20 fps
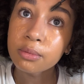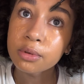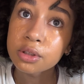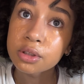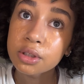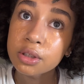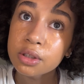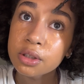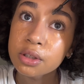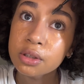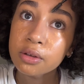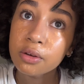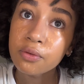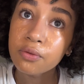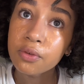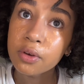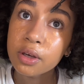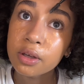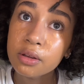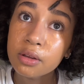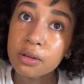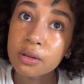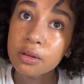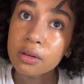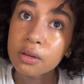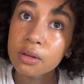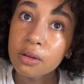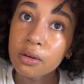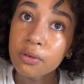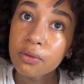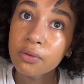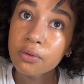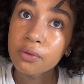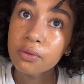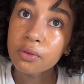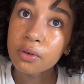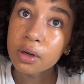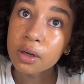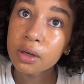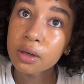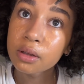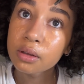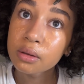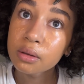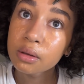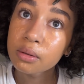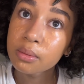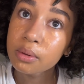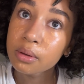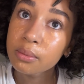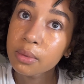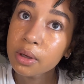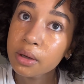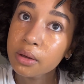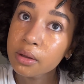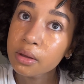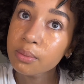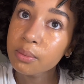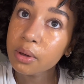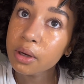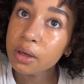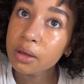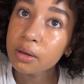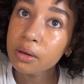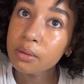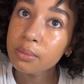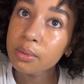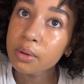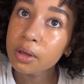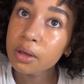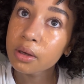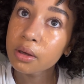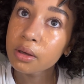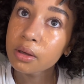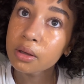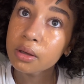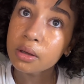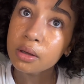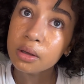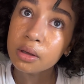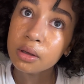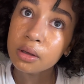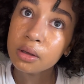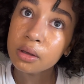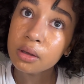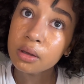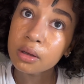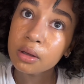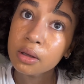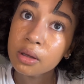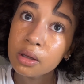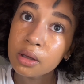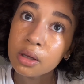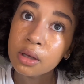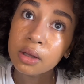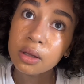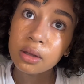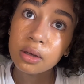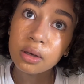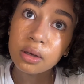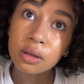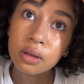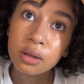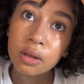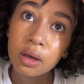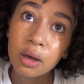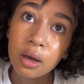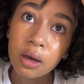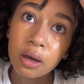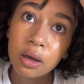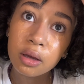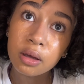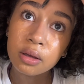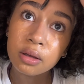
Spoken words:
just fix the front a little bit, make it spike up again like that.